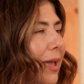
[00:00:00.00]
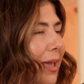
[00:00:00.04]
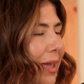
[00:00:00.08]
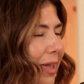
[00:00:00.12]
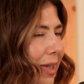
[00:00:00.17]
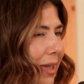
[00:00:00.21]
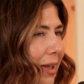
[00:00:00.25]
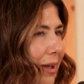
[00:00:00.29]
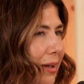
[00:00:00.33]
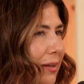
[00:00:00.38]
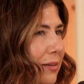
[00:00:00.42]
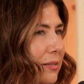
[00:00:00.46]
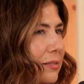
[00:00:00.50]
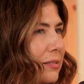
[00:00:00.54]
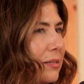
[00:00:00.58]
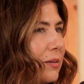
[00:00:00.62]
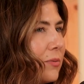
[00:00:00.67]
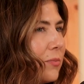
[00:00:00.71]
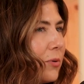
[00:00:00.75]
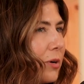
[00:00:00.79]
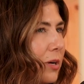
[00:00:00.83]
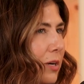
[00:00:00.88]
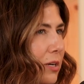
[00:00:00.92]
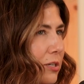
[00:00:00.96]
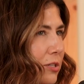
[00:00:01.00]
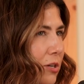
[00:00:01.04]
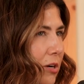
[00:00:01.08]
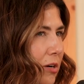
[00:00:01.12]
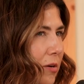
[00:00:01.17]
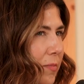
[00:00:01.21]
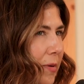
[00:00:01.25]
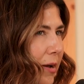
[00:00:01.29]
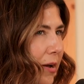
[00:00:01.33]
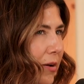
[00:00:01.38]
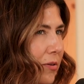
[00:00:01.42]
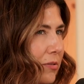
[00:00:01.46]
And we're going to
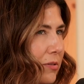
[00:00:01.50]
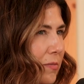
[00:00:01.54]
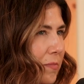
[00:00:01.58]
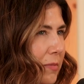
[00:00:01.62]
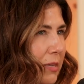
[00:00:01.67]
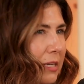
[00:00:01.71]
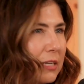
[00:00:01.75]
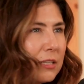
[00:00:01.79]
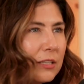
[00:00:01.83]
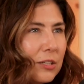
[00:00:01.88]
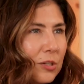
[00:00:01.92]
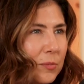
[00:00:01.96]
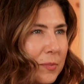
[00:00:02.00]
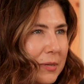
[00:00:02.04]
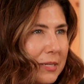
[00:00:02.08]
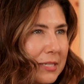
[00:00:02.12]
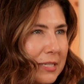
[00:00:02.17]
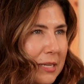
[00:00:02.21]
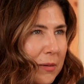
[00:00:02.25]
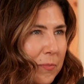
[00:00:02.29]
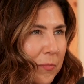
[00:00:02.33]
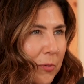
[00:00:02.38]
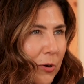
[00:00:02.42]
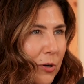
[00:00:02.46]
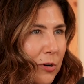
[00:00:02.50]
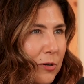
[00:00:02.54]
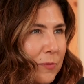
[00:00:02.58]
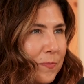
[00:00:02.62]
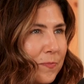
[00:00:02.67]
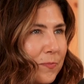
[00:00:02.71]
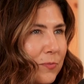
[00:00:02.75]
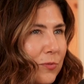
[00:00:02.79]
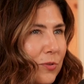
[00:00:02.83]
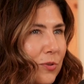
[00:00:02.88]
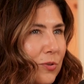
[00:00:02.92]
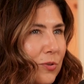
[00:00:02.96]
talk about something a little bit deeper.